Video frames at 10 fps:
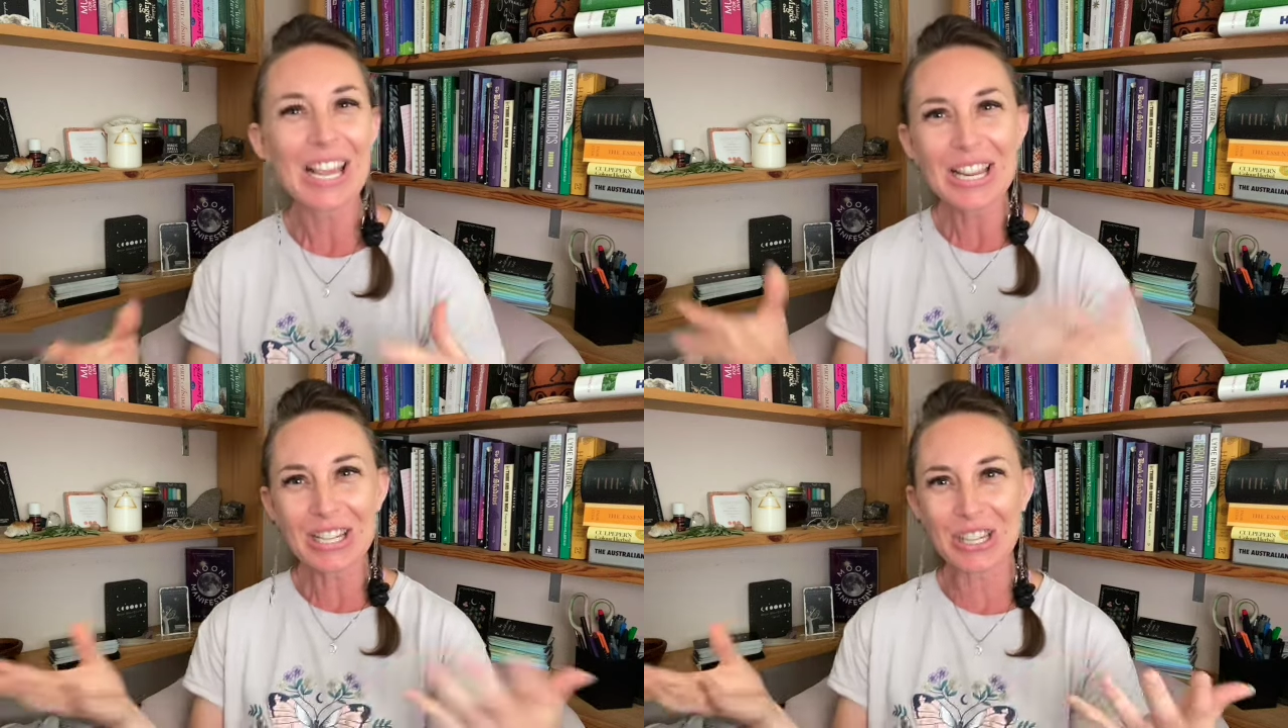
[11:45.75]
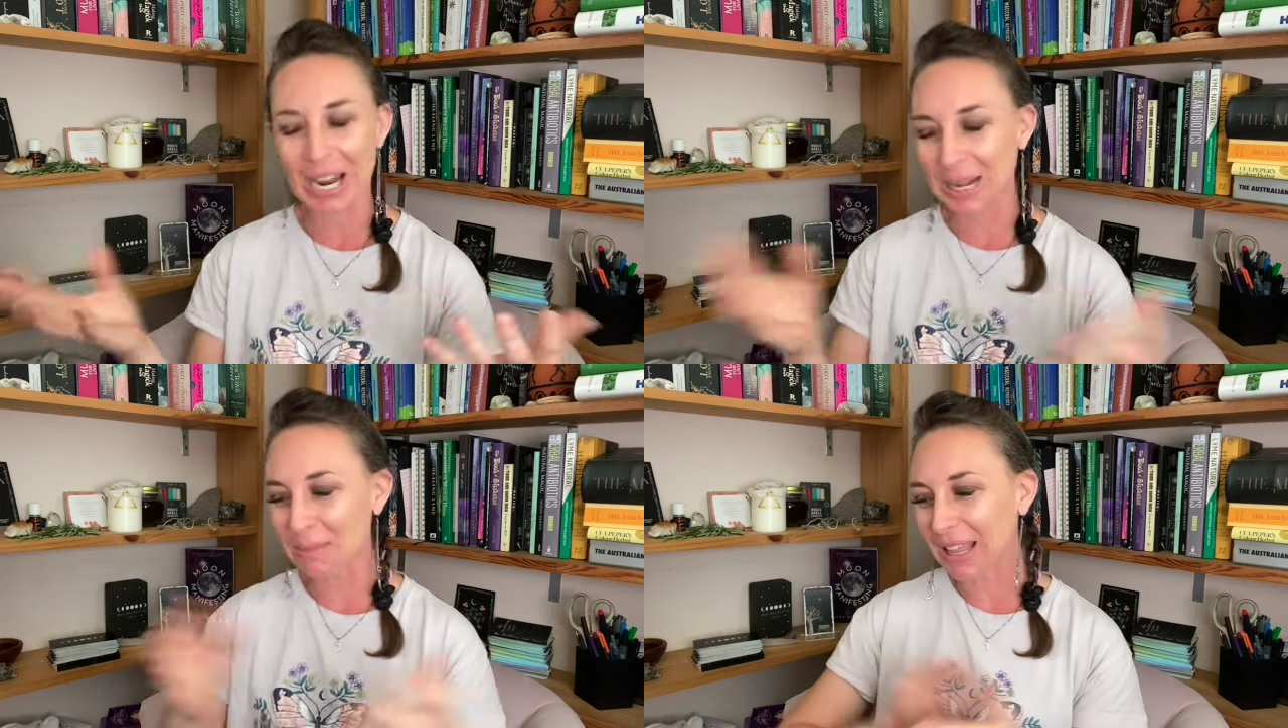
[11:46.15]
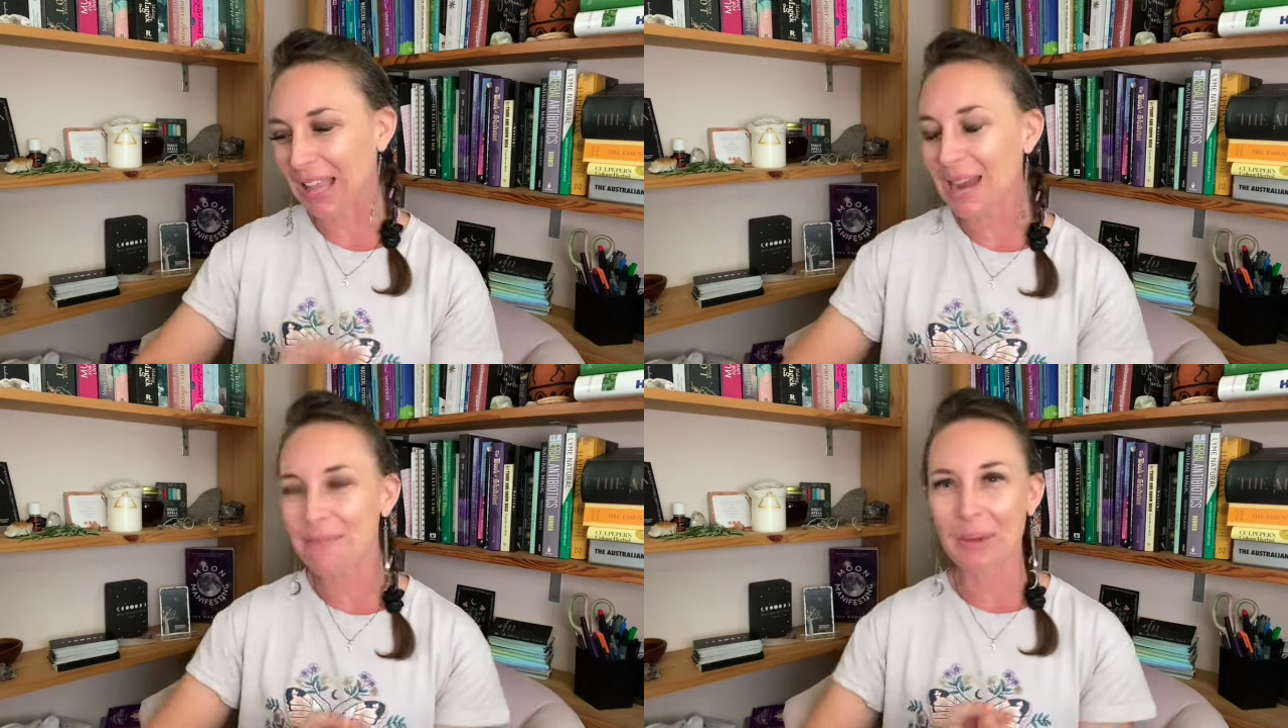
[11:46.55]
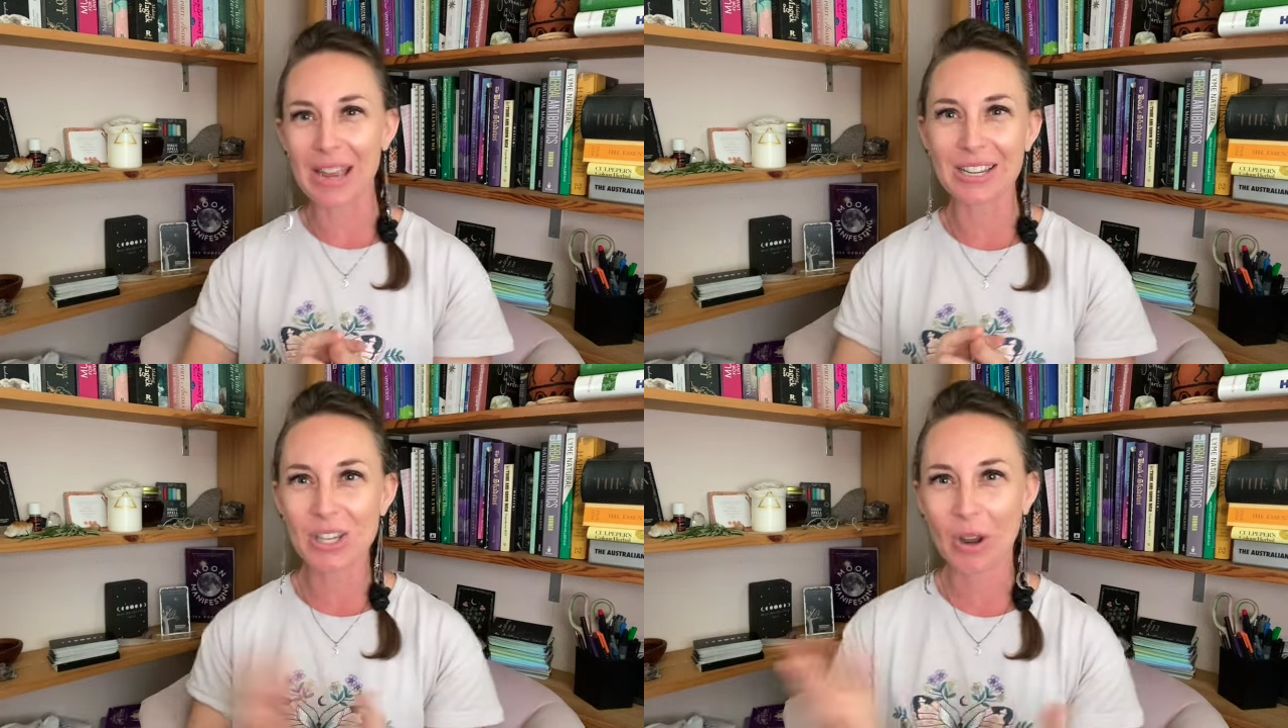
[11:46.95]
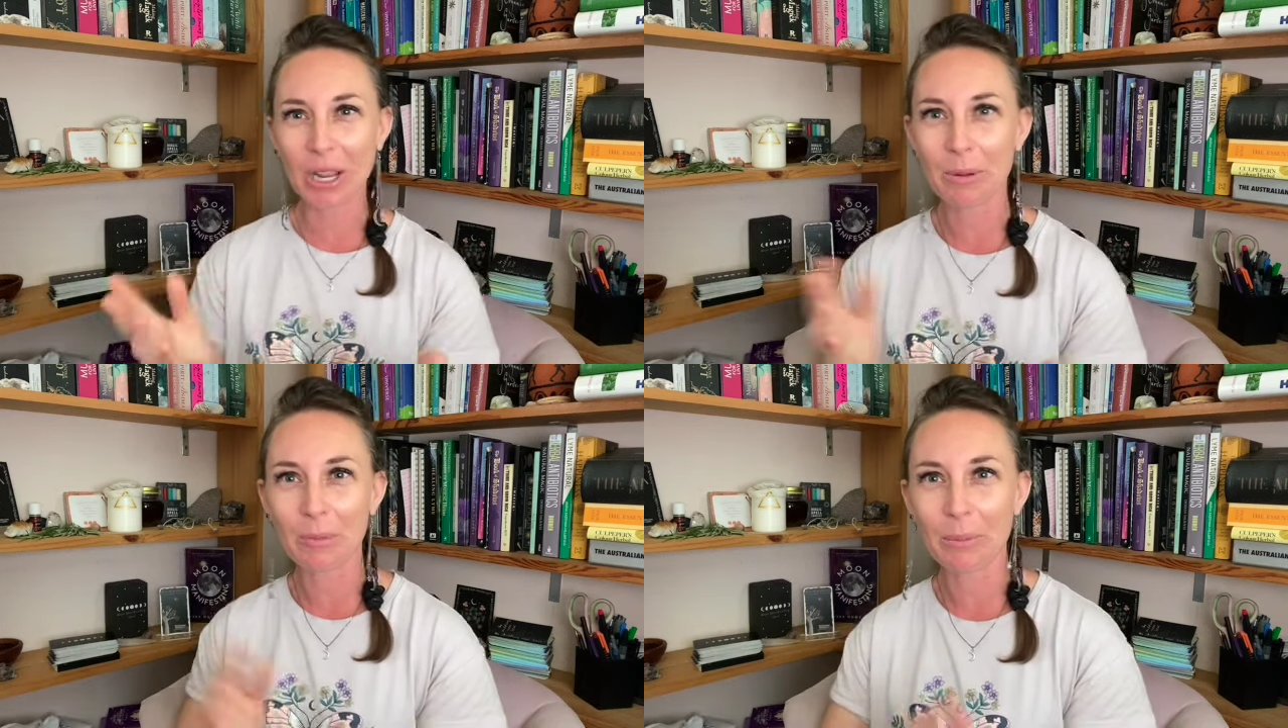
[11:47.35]
shining my light by showing
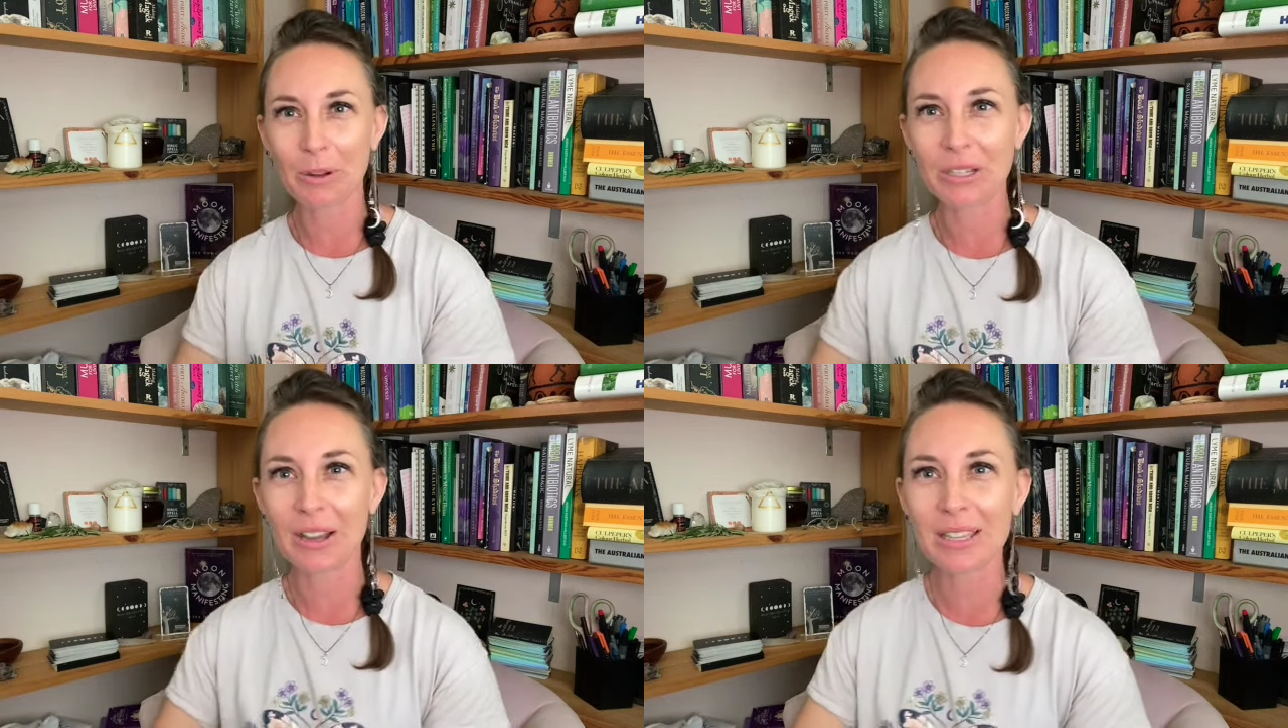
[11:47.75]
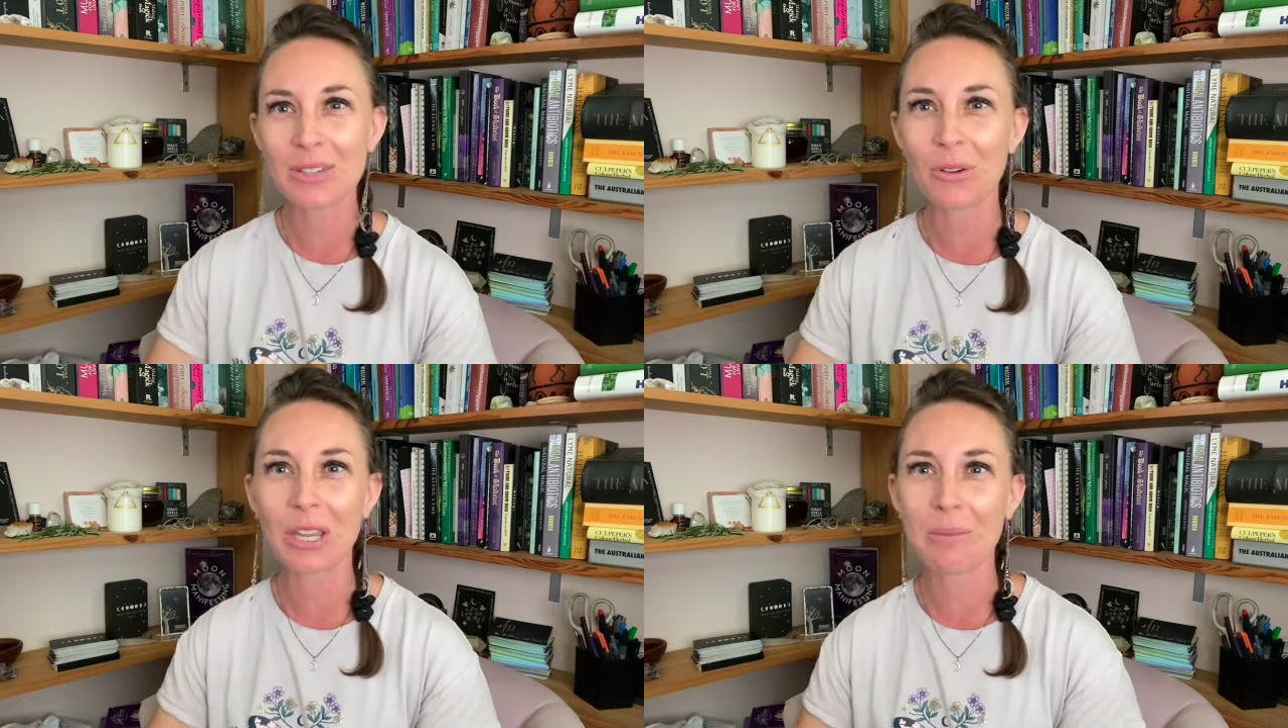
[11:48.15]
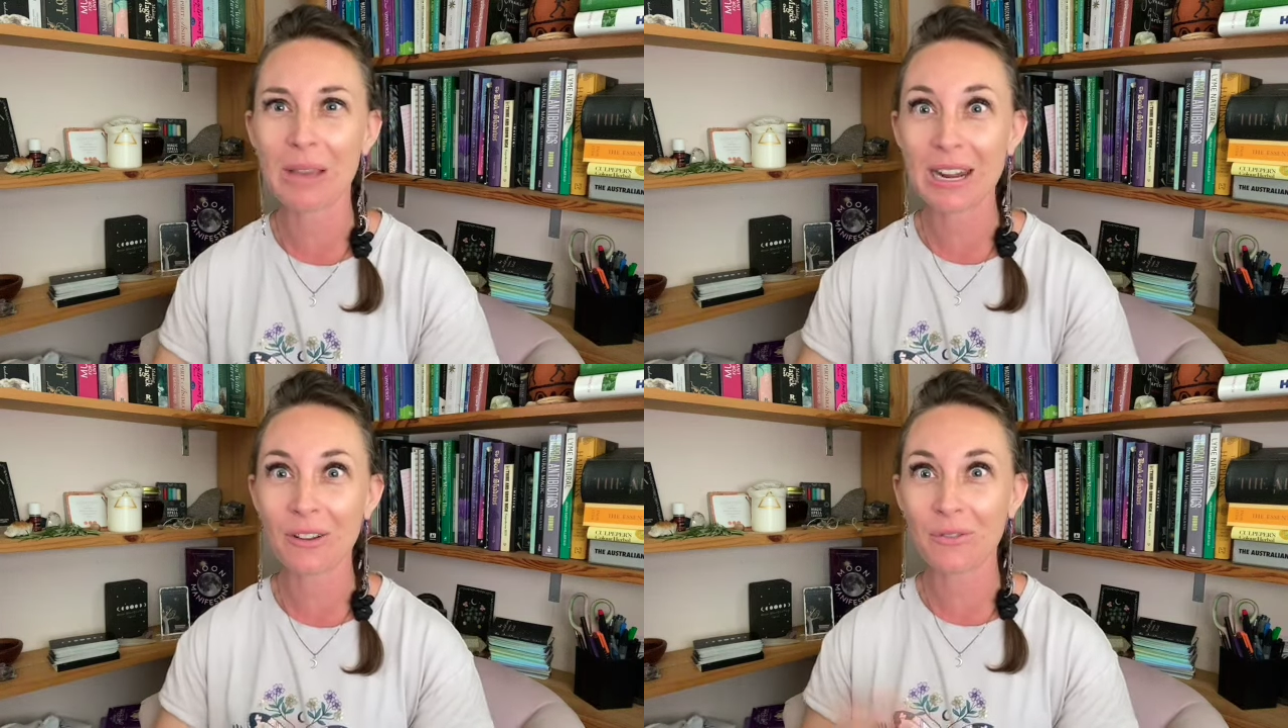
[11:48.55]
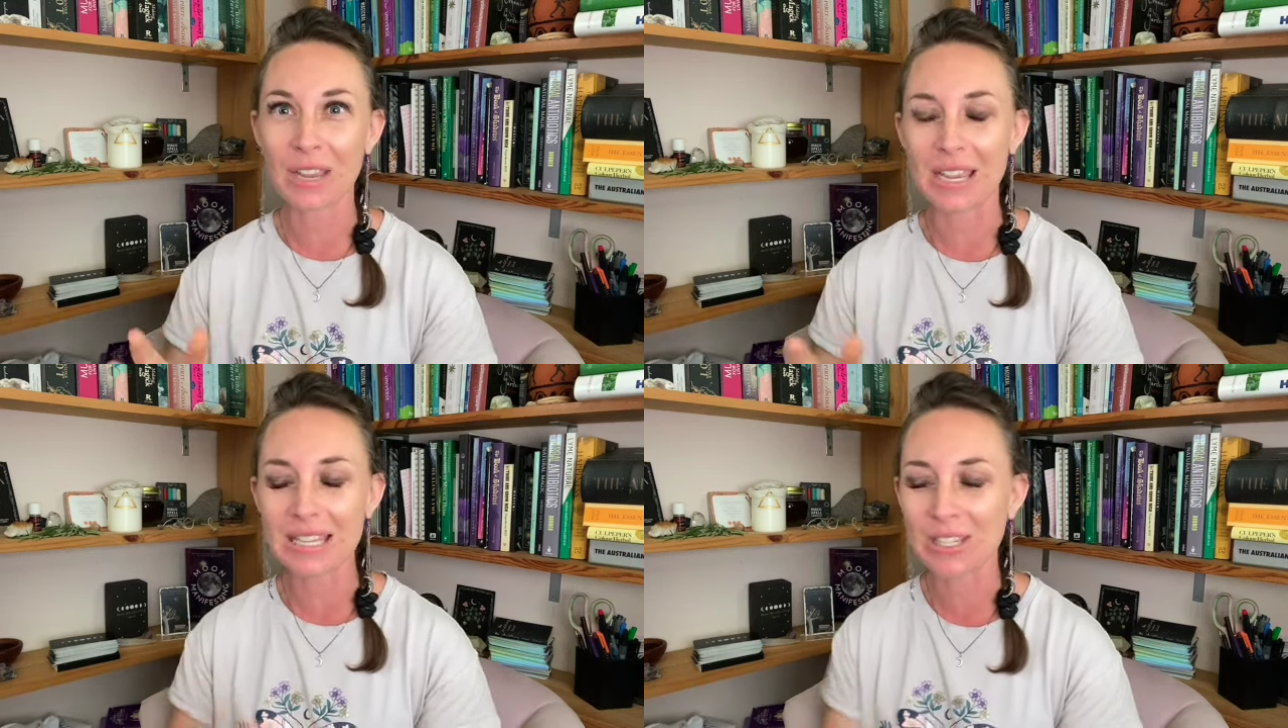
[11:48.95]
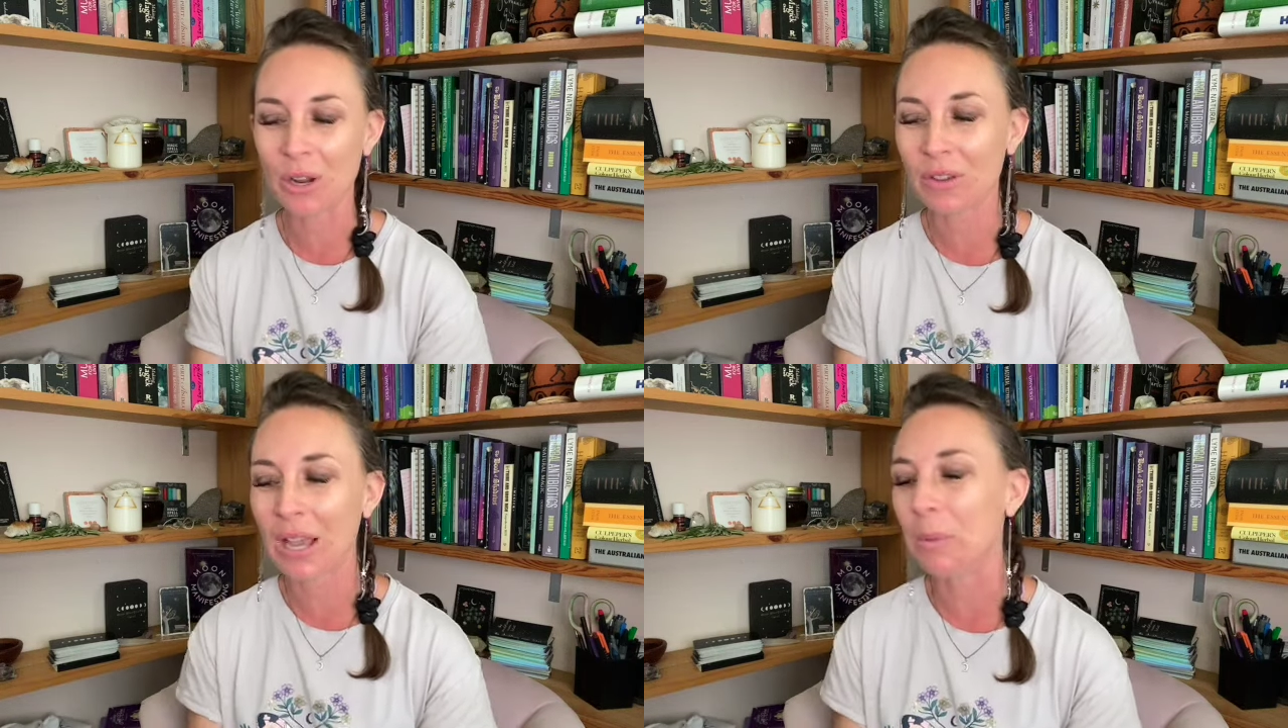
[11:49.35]
up on my podcast, talking about our fears and
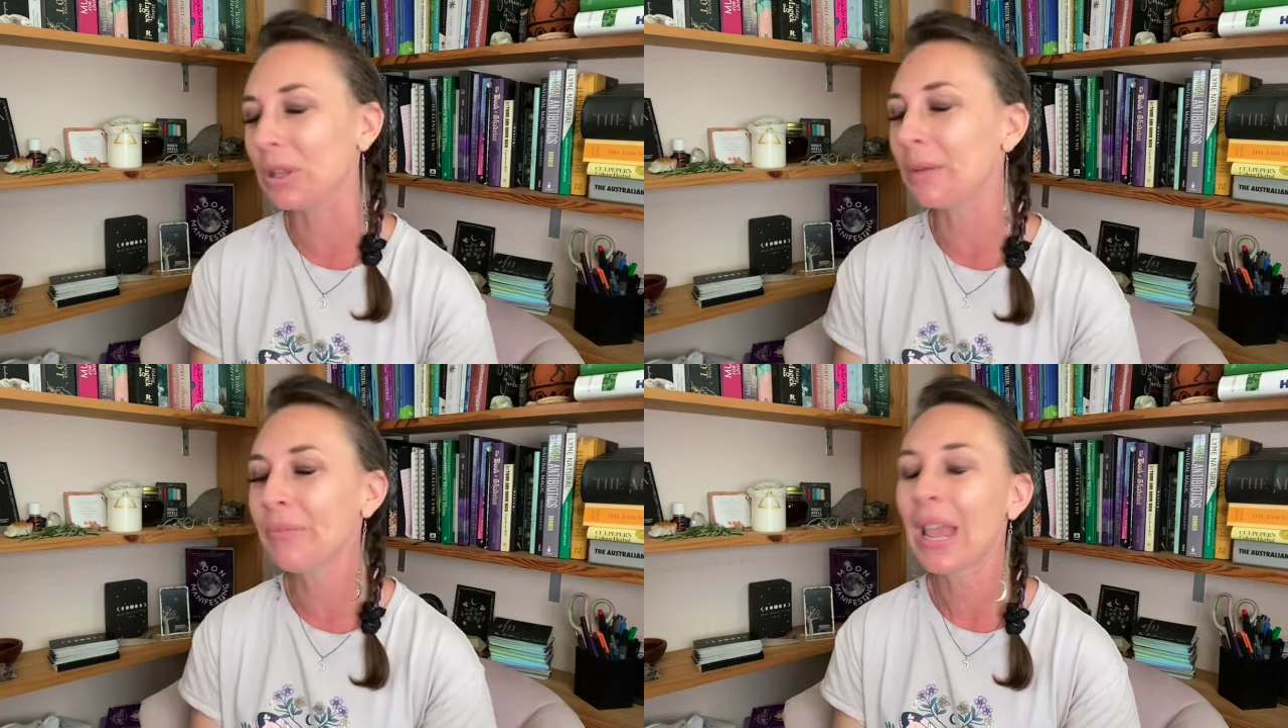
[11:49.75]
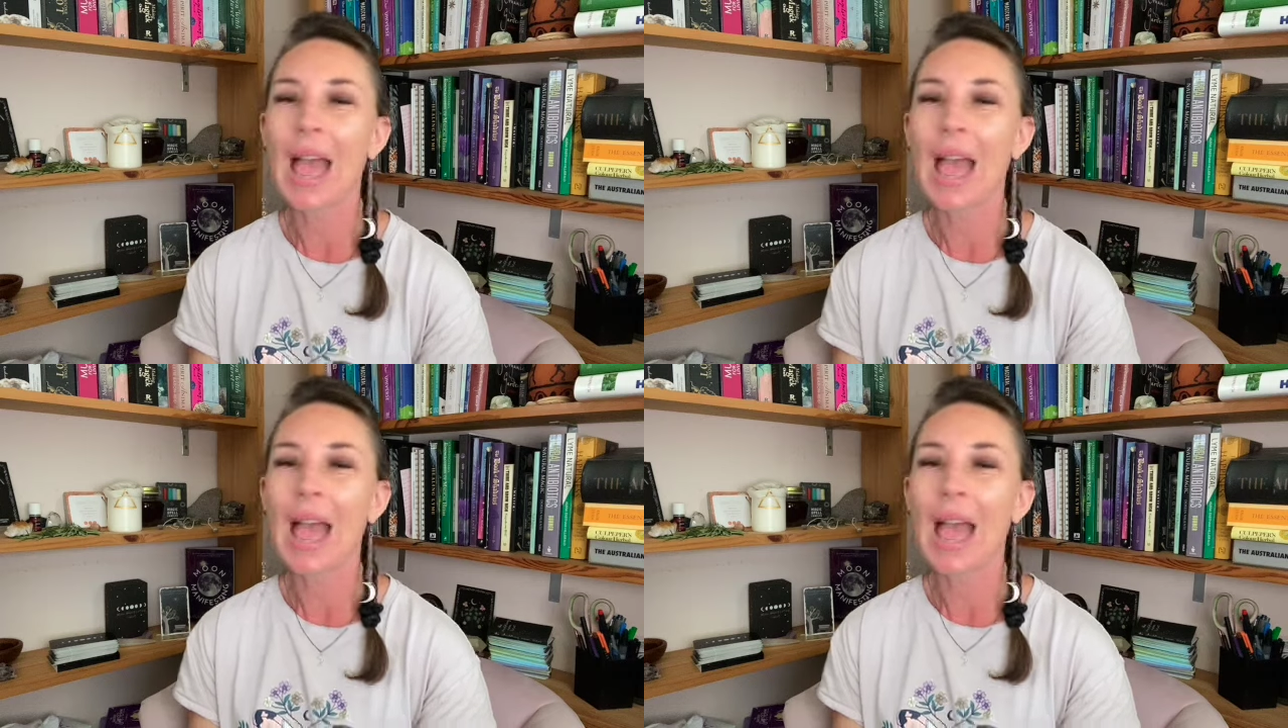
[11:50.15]
overcoming them.